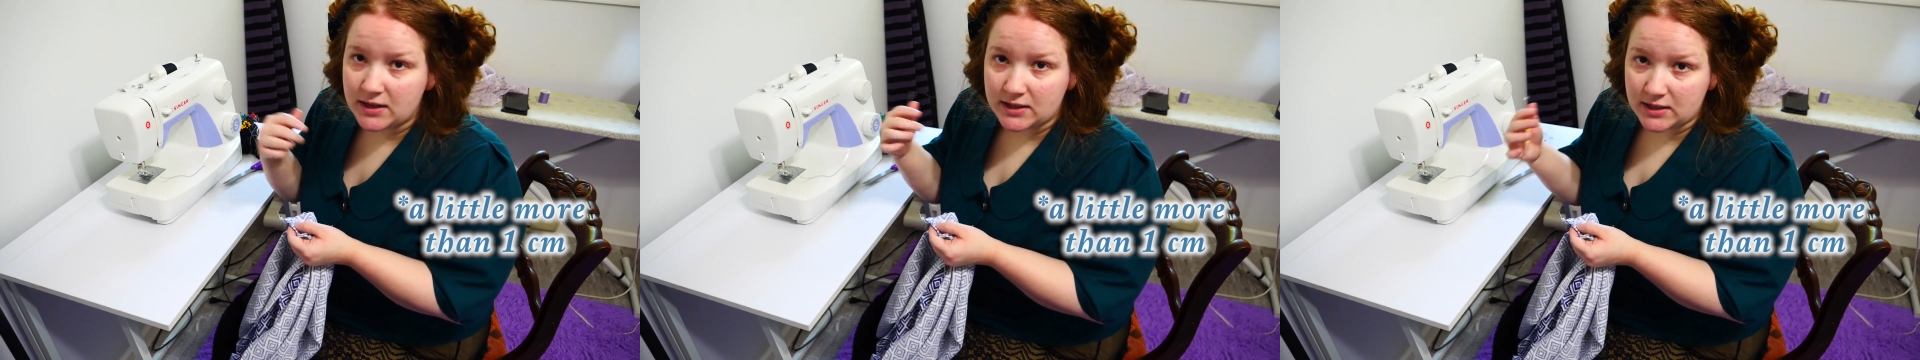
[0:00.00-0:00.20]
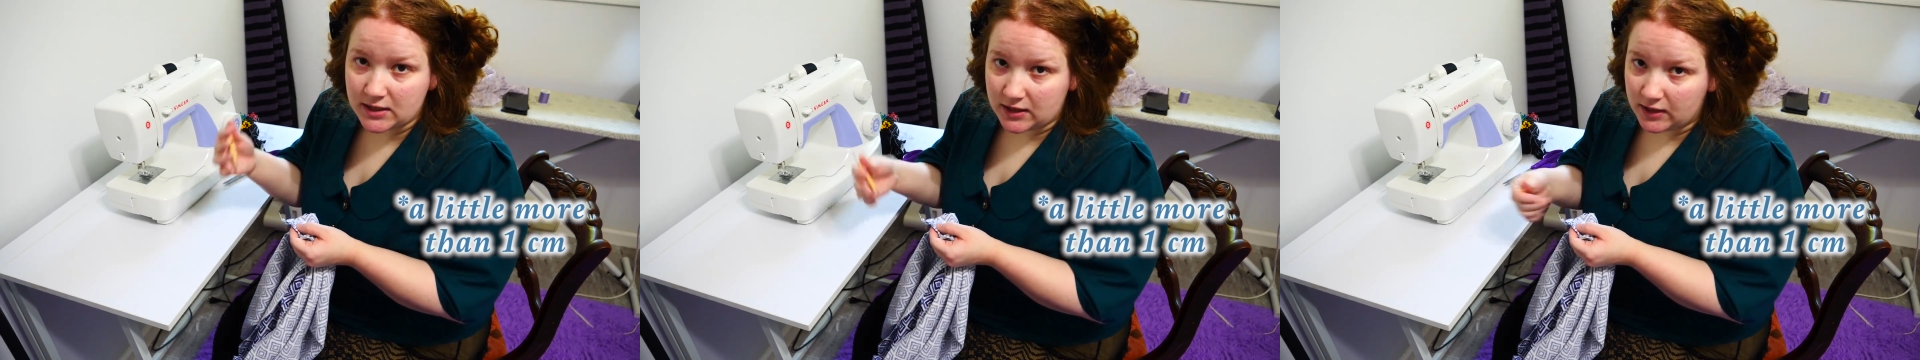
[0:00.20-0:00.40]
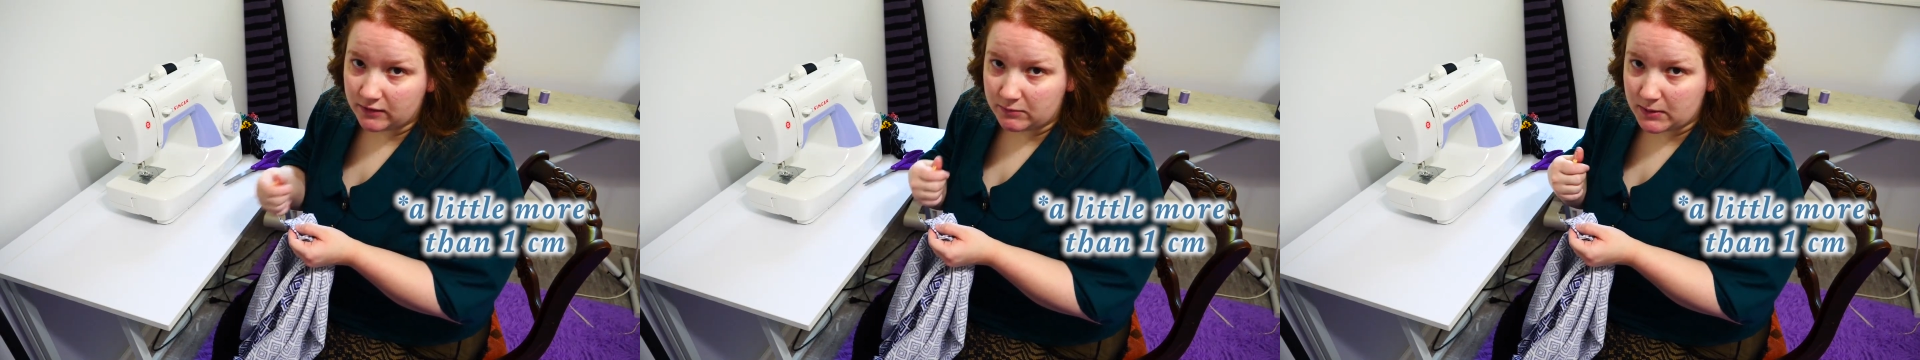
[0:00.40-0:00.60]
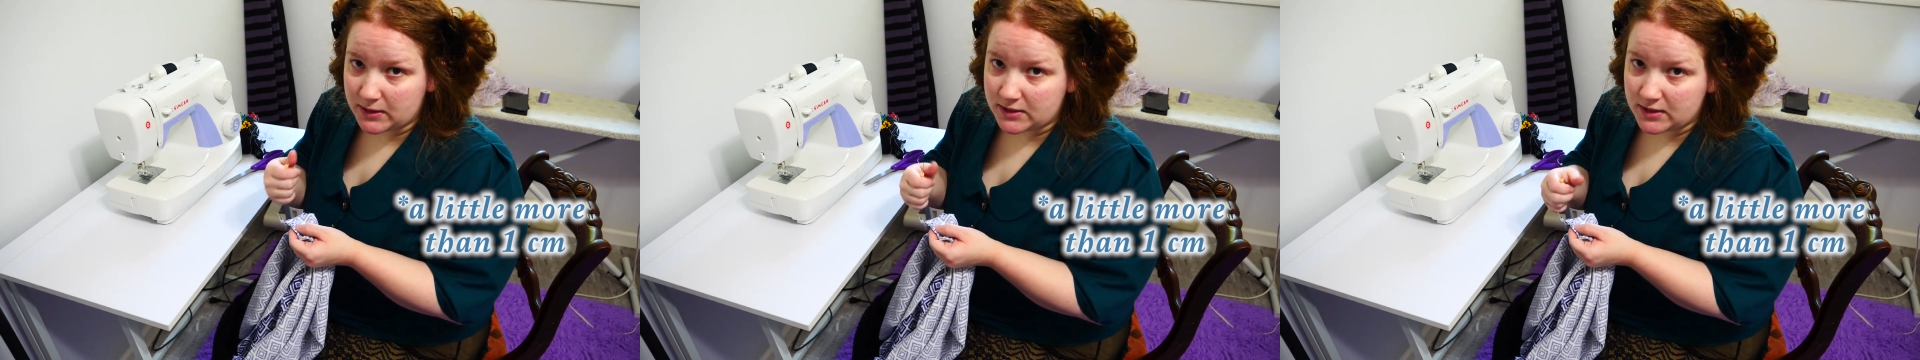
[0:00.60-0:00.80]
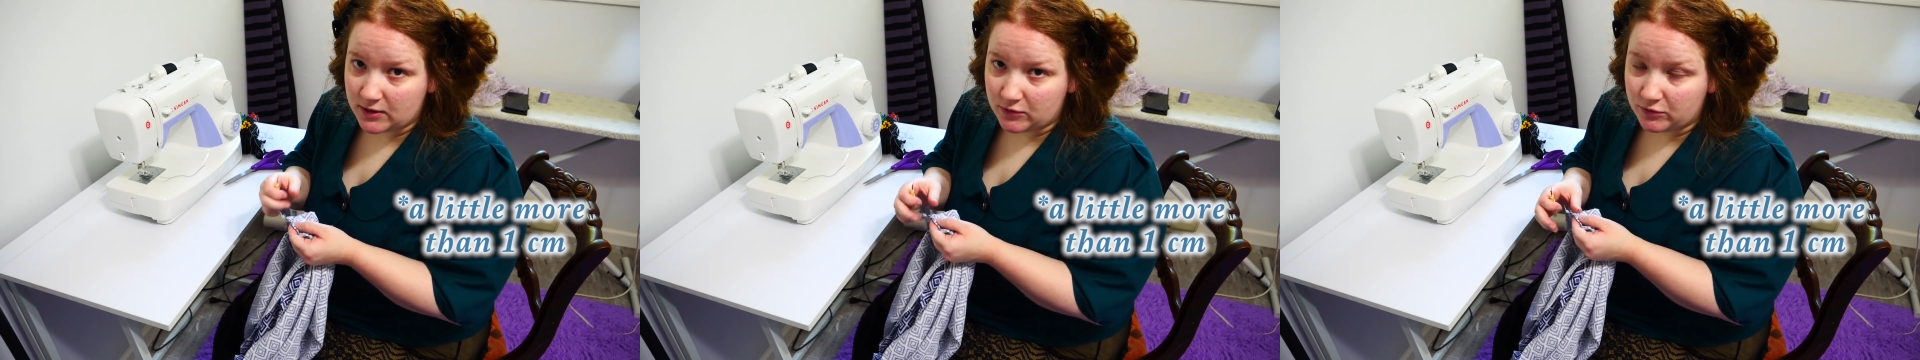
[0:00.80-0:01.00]
to give
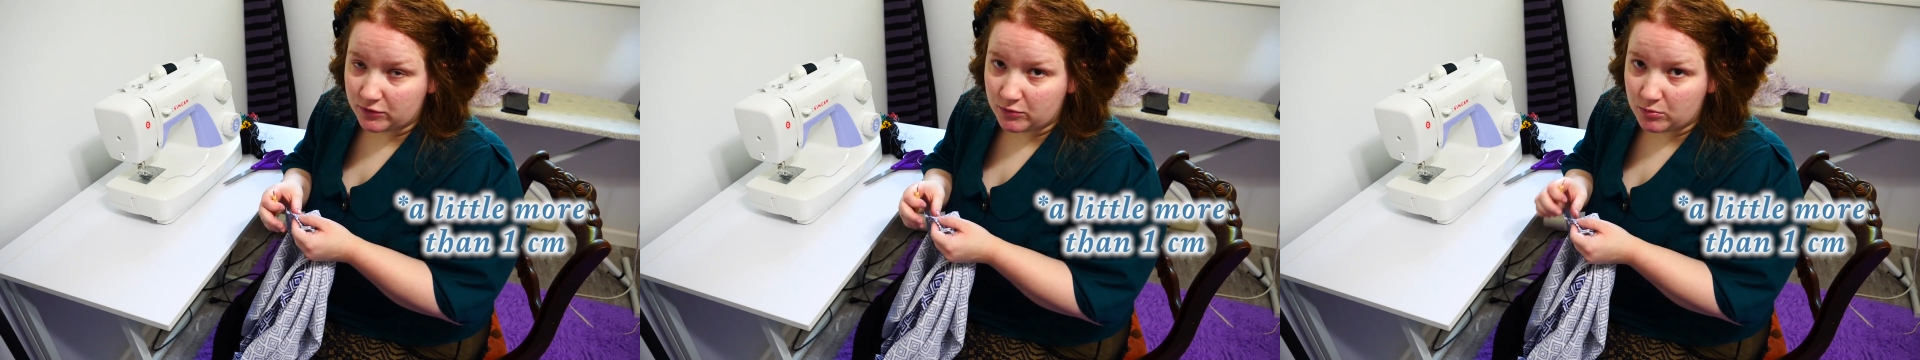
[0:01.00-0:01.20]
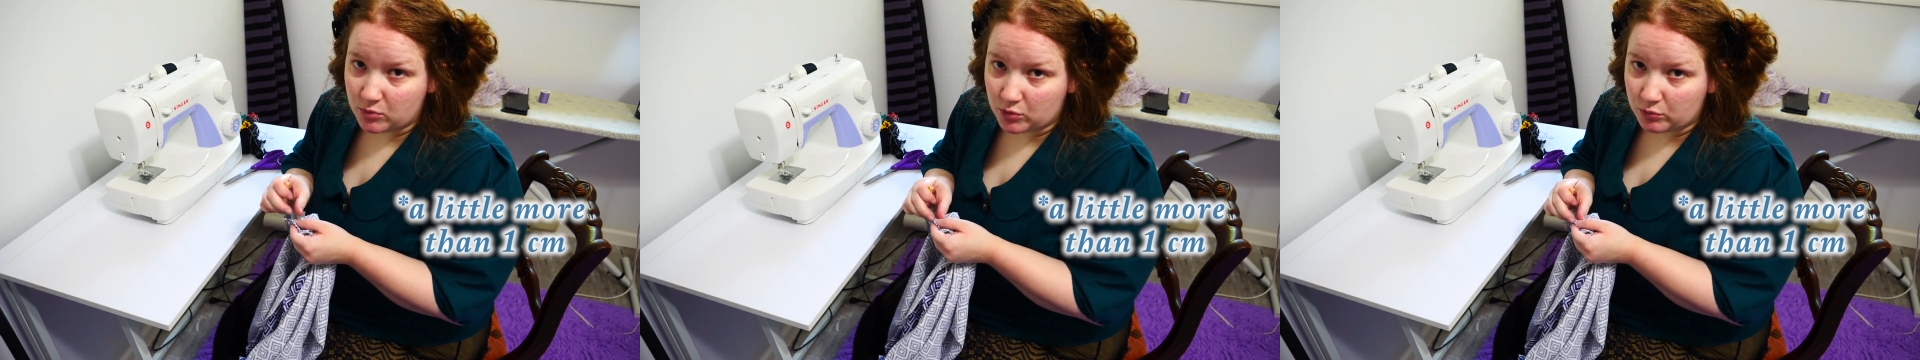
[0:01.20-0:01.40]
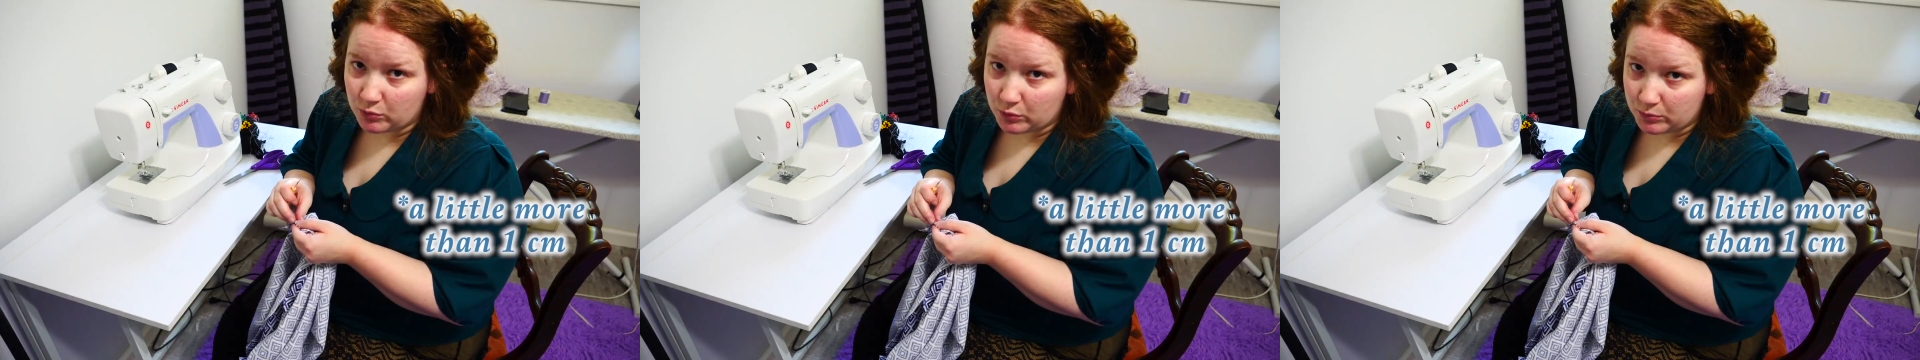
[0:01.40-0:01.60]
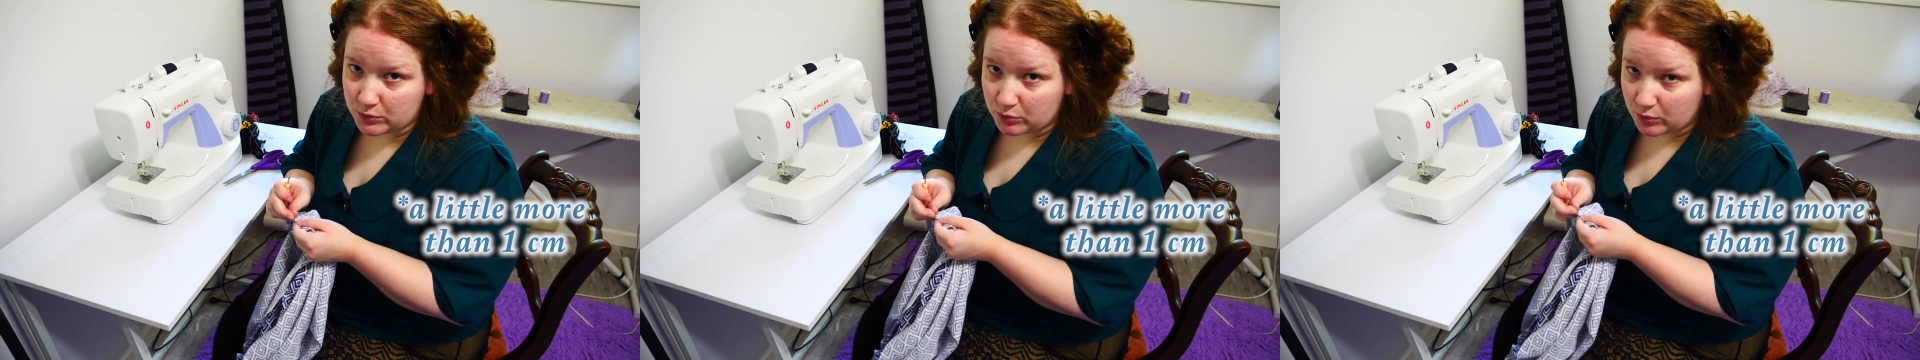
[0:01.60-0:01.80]
myself more room to